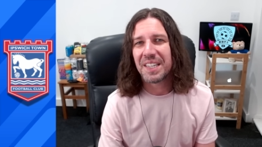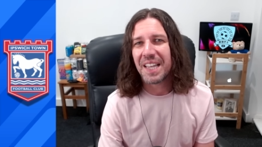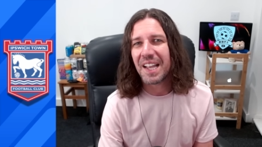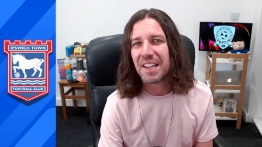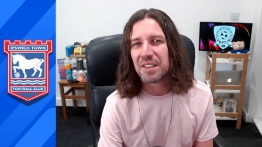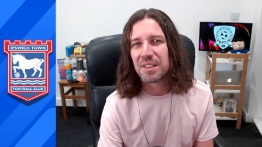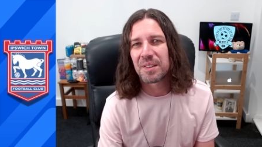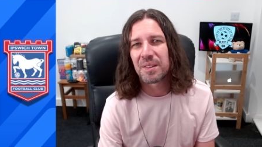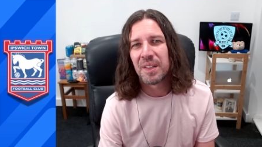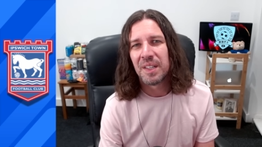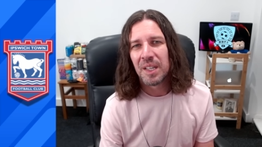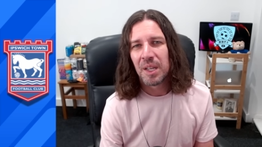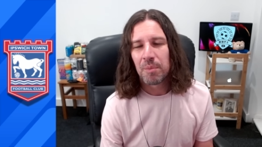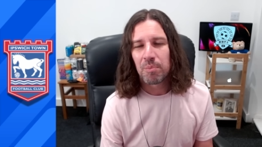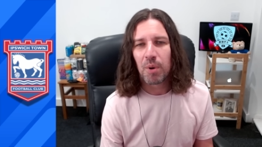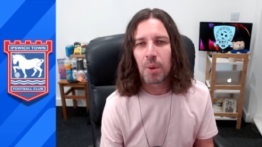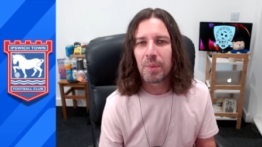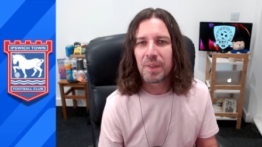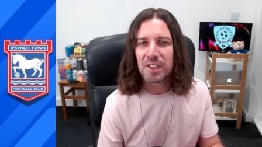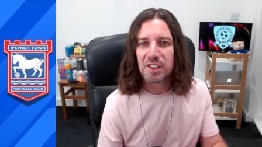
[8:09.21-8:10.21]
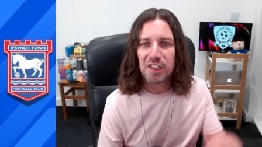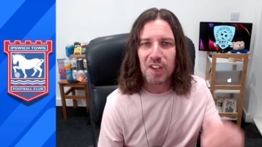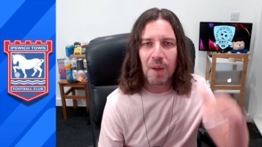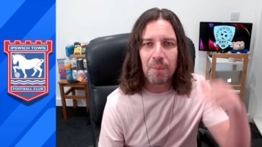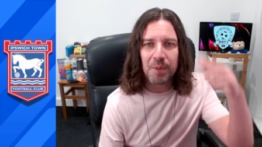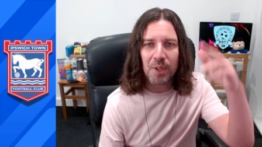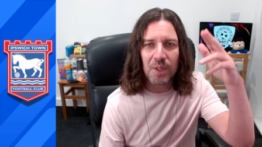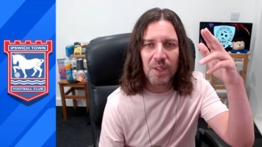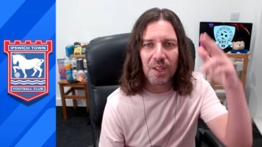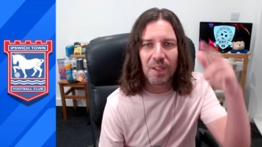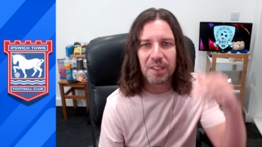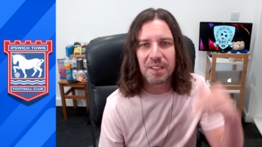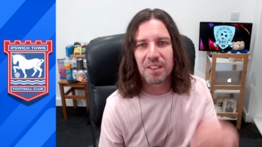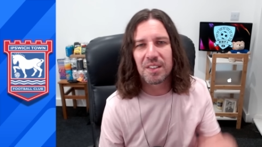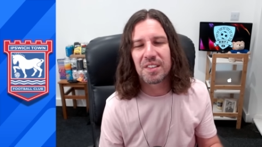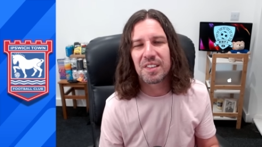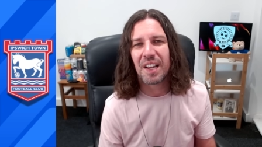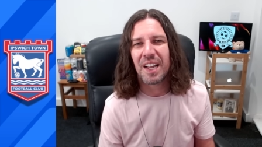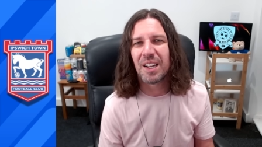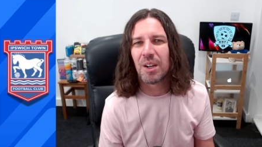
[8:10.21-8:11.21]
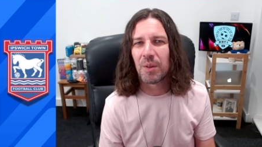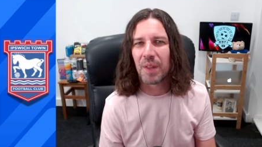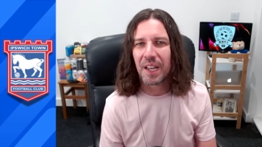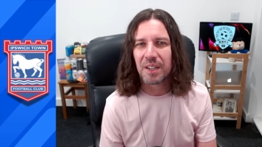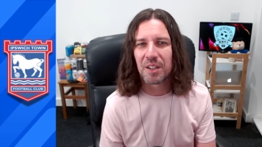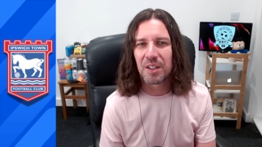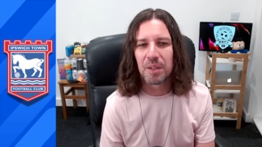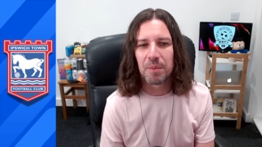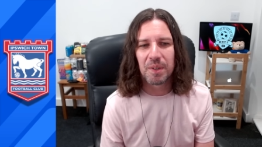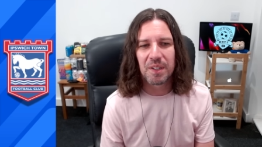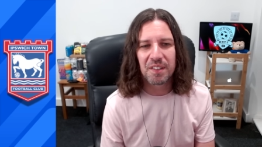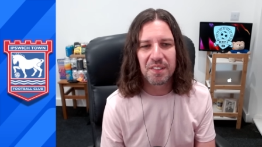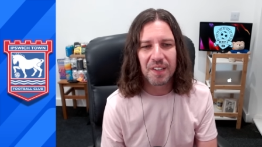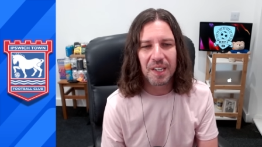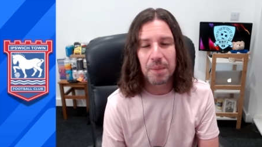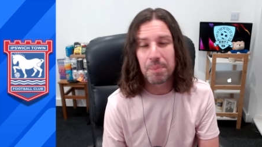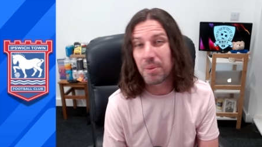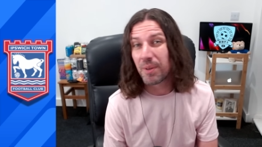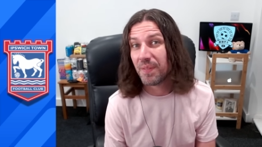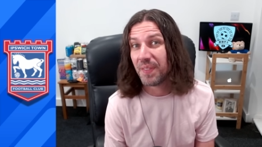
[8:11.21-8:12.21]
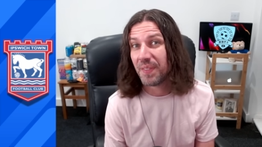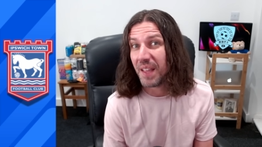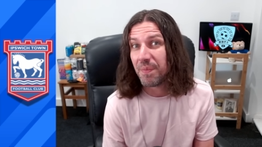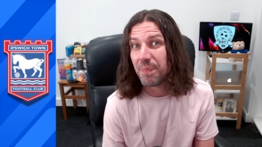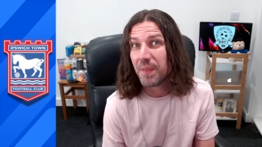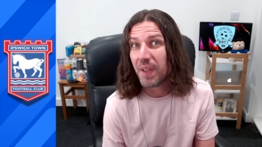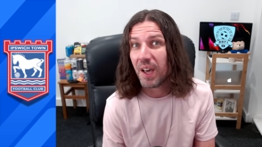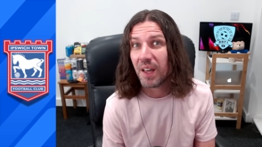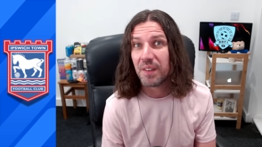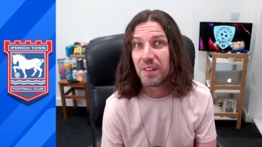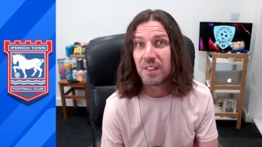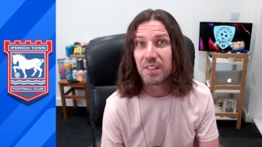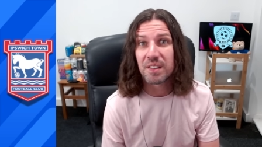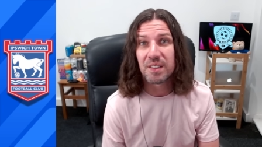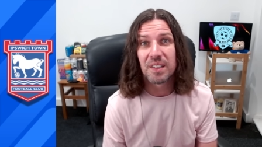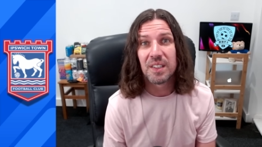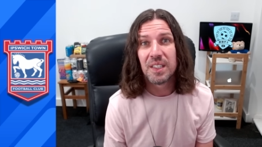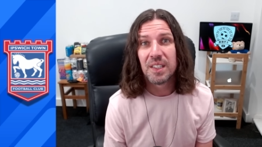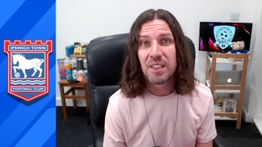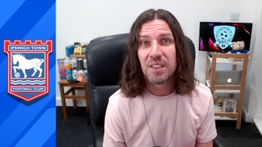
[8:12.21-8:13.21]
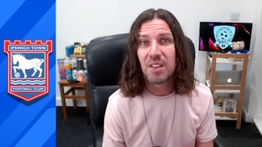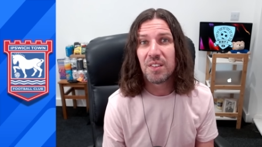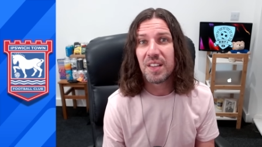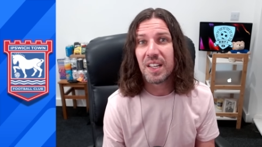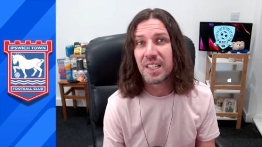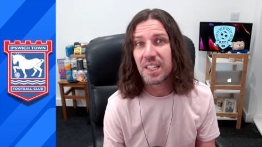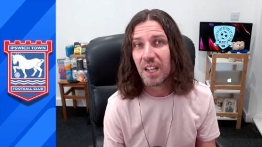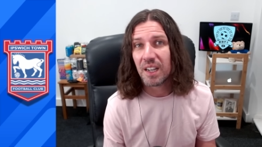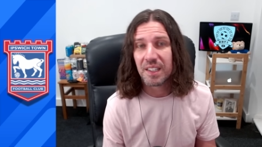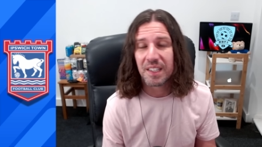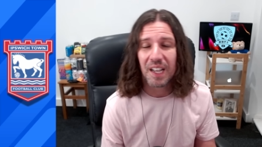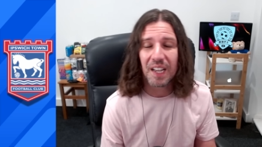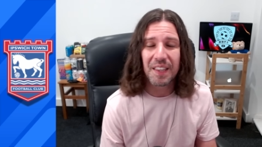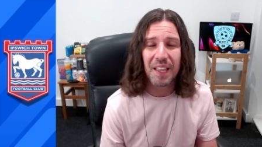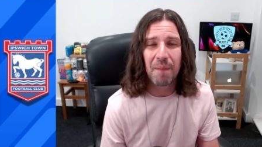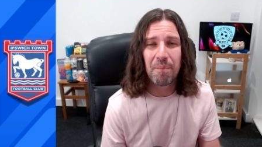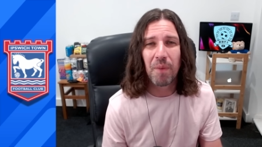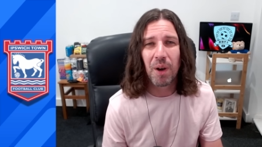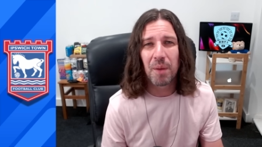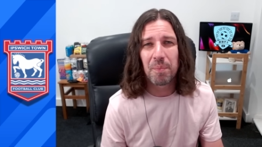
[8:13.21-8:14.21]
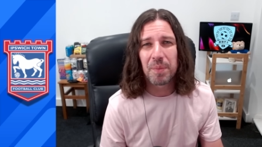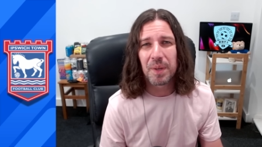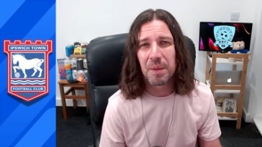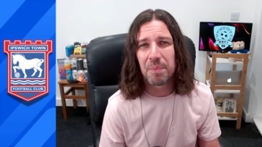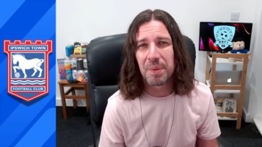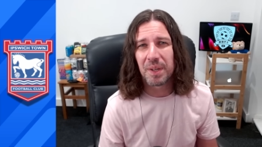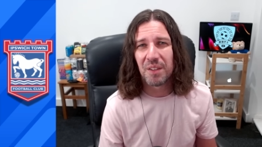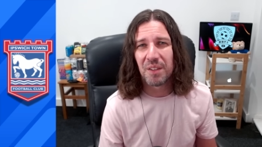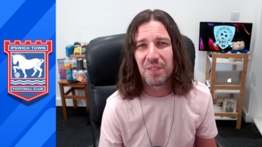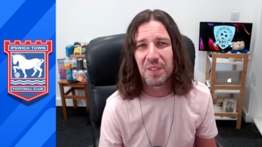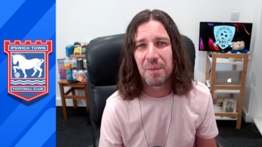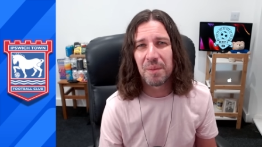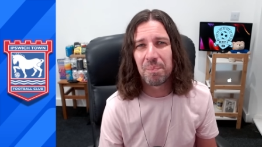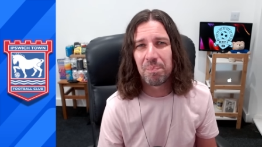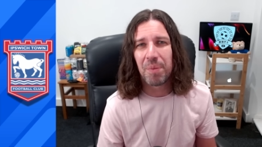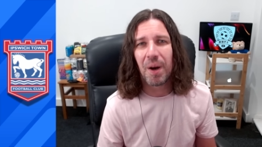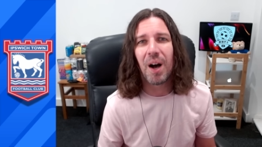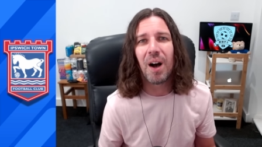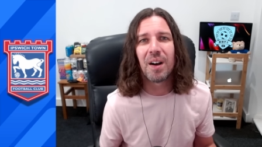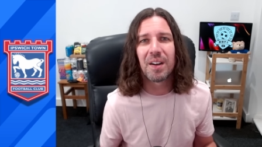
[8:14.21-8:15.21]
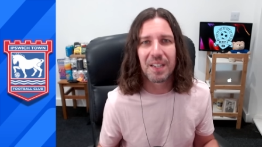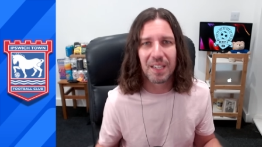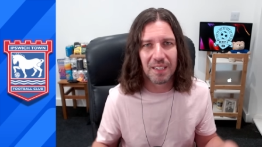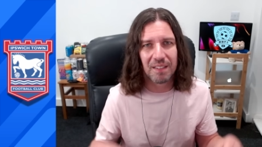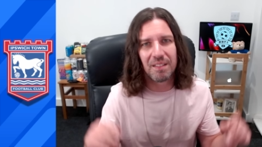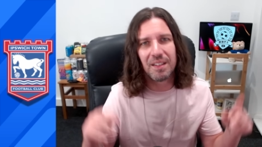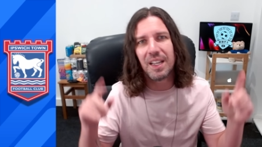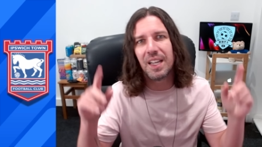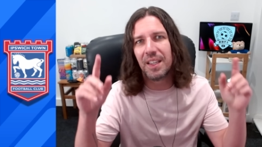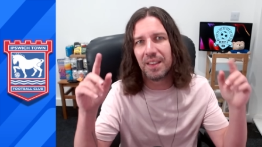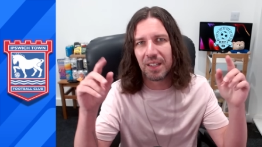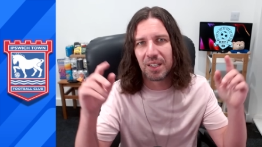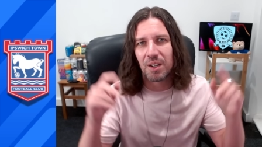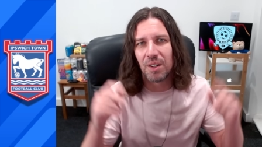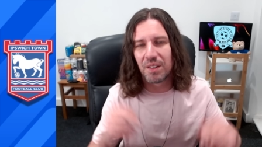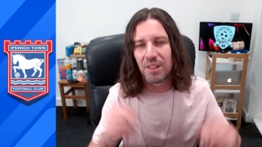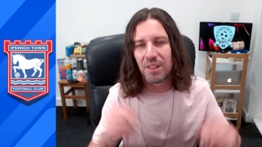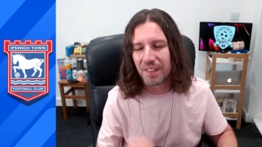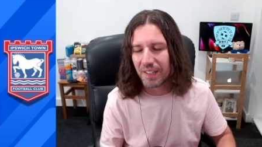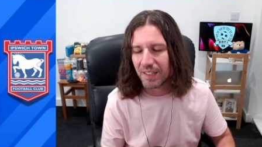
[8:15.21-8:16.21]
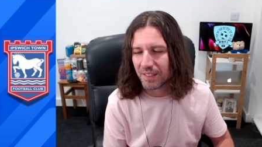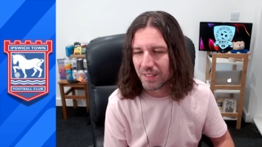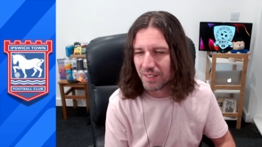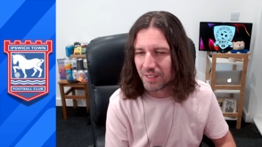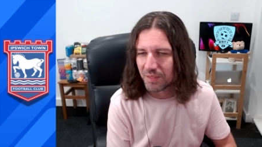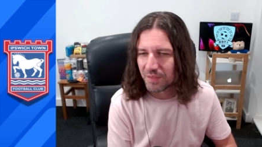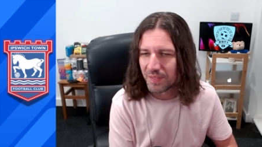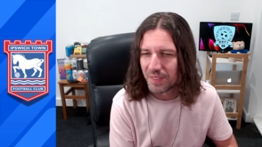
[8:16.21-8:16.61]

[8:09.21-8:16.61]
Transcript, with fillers: Yes, probably some you'd look and say, oh, that could have been cheaper. And then others you think, okay, that might be a bit of a bargain in the context of